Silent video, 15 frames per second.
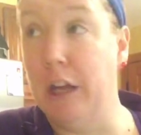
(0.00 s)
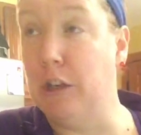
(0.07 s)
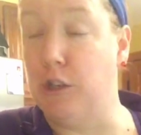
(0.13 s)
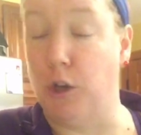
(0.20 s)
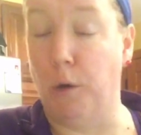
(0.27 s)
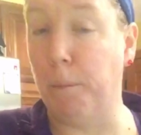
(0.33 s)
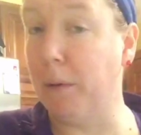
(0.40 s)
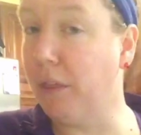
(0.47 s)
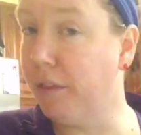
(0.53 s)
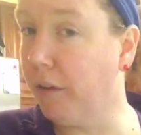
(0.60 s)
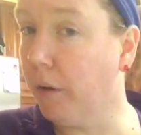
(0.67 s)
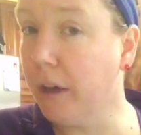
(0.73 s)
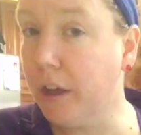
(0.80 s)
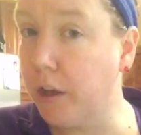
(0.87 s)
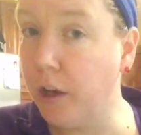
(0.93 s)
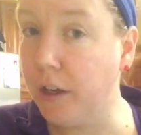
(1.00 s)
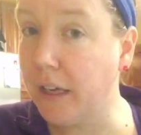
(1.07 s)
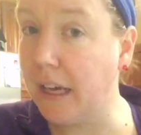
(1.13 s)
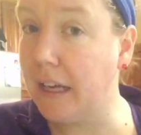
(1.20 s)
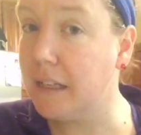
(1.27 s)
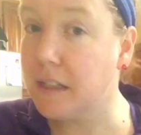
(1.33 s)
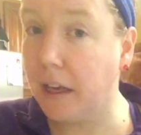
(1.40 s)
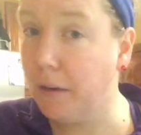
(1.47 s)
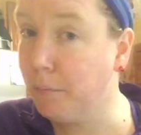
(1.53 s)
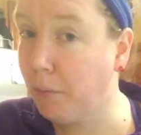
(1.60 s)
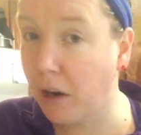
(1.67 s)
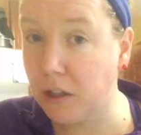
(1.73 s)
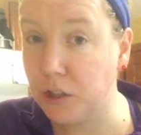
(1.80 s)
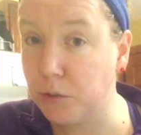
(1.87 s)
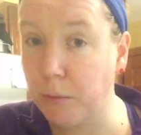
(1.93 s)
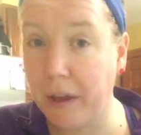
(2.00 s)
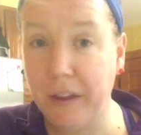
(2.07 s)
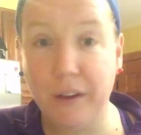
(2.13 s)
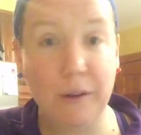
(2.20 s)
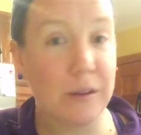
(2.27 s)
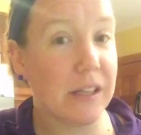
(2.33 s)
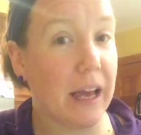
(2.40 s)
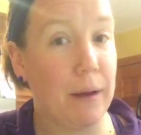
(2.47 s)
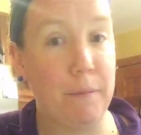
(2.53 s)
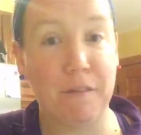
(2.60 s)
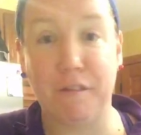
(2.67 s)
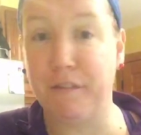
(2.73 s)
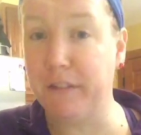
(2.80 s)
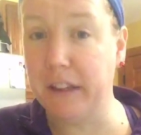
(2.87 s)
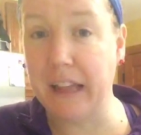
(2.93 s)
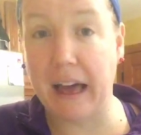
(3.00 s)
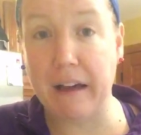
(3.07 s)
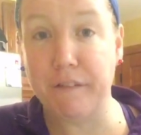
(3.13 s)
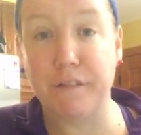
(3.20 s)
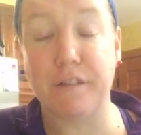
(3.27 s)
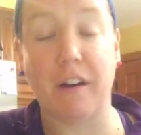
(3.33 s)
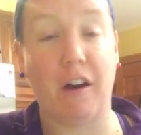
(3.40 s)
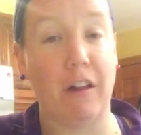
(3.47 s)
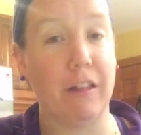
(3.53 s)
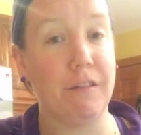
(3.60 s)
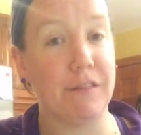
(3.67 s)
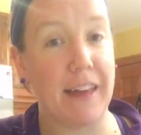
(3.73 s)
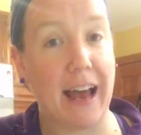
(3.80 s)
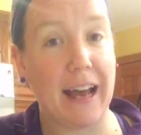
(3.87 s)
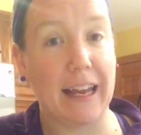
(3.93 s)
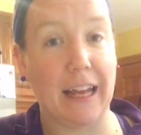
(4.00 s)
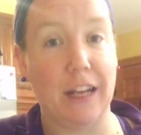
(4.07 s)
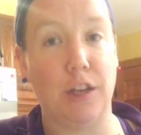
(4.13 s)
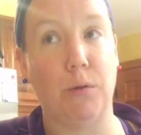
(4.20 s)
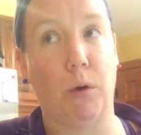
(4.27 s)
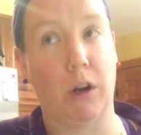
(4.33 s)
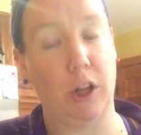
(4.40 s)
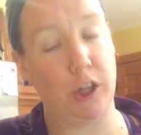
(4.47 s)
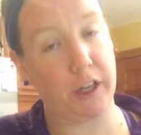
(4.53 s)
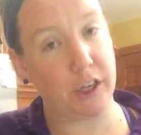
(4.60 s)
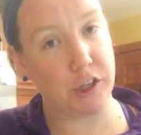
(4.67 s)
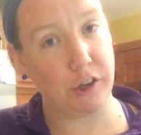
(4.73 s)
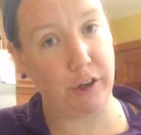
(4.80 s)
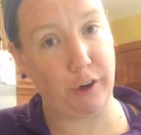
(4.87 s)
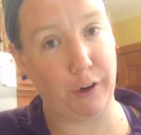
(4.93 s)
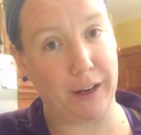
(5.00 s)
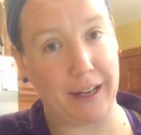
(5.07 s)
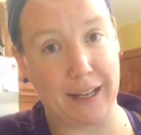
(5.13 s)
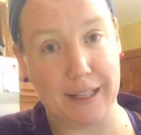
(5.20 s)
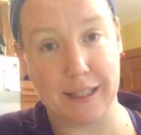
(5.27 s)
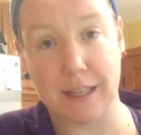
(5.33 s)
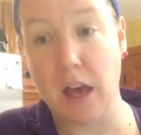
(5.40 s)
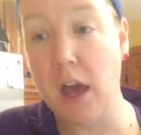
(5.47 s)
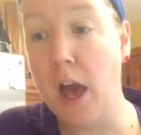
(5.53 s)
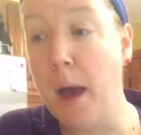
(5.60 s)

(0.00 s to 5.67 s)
Don't be throwing cookies and marshmallows and fluff, all of that in. You want to look at your ingredients.